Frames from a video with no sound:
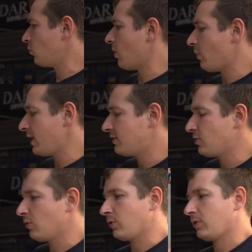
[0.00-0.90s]
when we
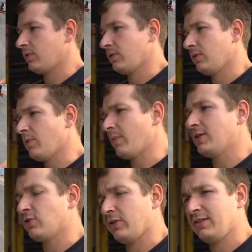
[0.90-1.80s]
took
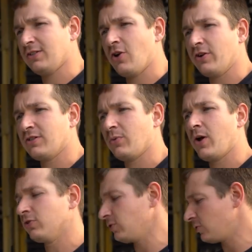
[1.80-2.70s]
these to Donington, we
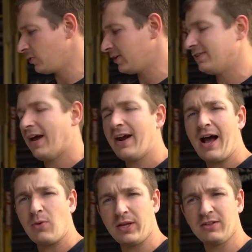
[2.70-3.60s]
also took a set of
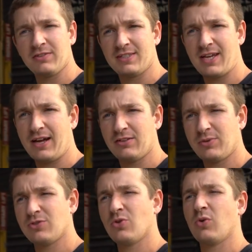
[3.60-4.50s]
our wheels and tyres,
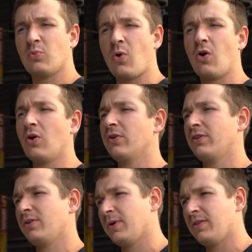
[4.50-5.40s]
which they were worn
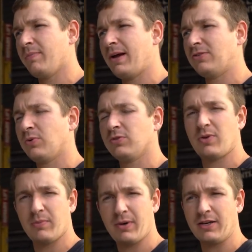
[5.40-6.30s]
and they weren't the best ones, they
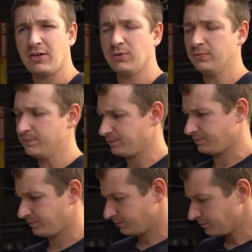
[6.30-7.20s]
weren't brand new.
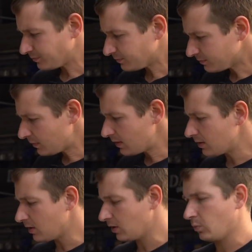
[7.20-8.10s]

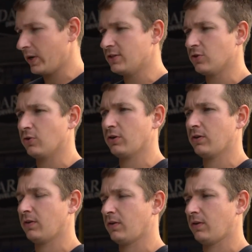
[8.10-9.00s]
We took
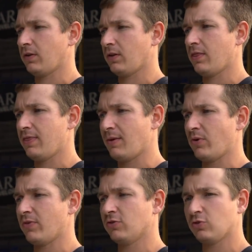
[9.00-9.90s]
them
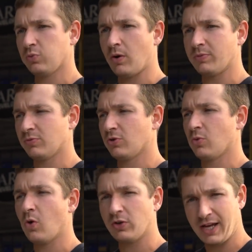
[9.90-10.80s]
with us and swapped them. So
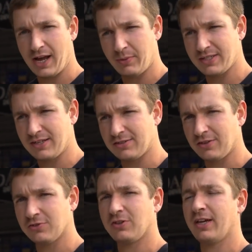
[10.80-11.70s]
one car we tested
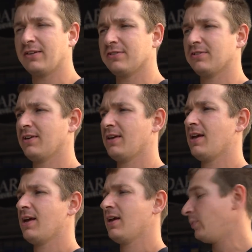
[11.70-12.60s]
on slicks,
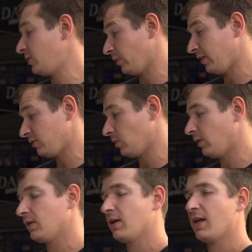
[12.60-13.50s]
which were this
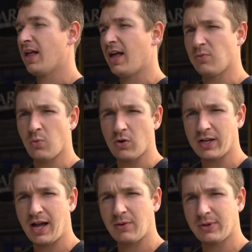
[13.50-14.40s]
one, and one
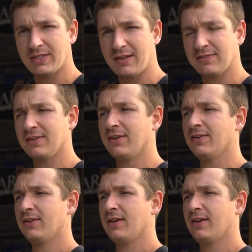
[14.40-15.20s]
car we tested